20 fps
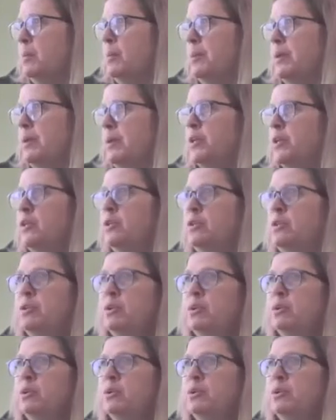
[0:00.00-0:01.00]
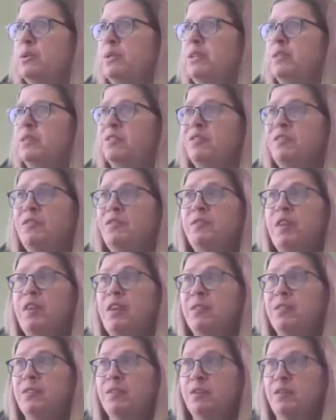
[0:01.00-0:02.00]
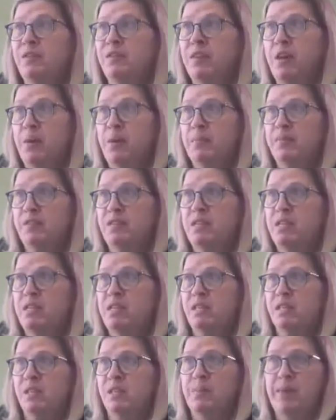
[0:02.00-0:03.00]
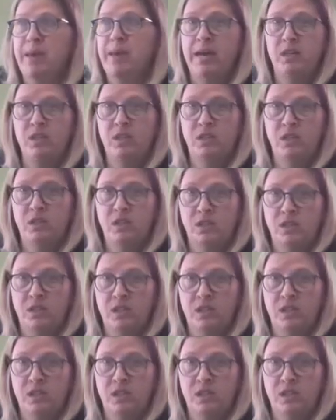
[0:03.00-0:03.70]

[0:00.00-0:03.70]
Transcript: but are you in favor of updating to match